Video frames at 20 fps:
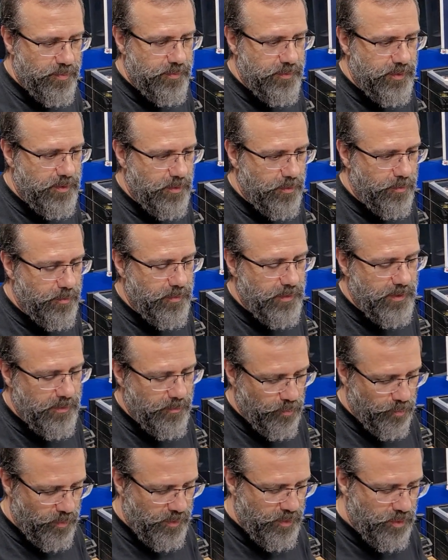you know,
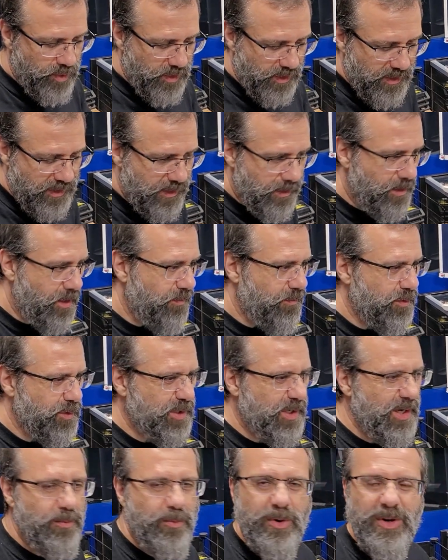and you could get off your
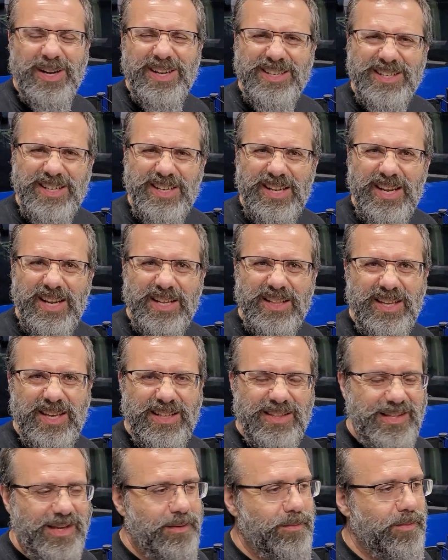skateboard. And I didn't like
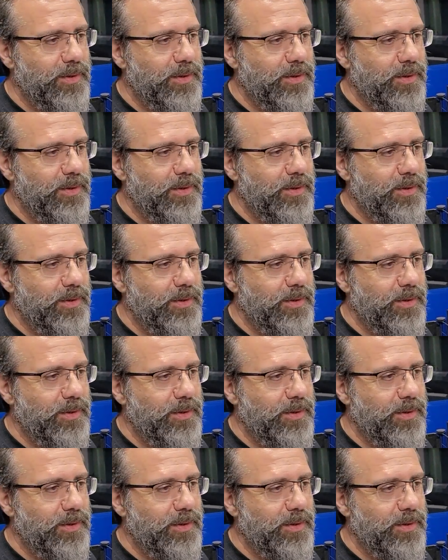that much.